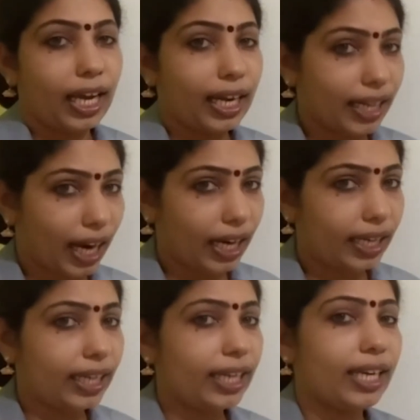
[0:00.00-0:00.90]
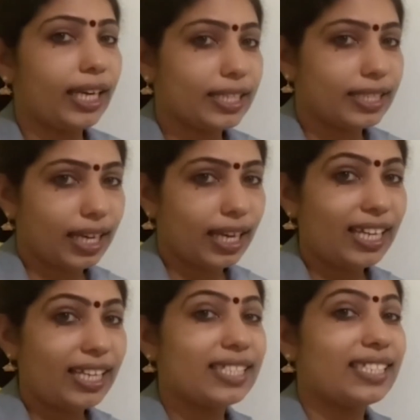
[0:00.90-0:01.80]
Rani is a
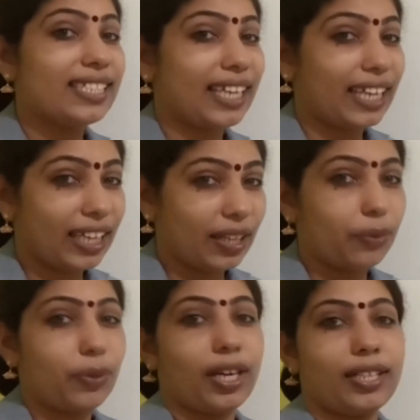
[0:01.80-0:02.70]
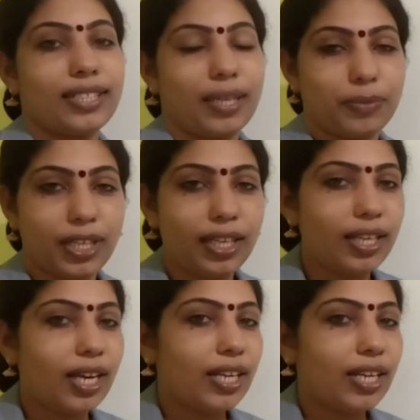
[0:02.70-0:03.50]
singular subject,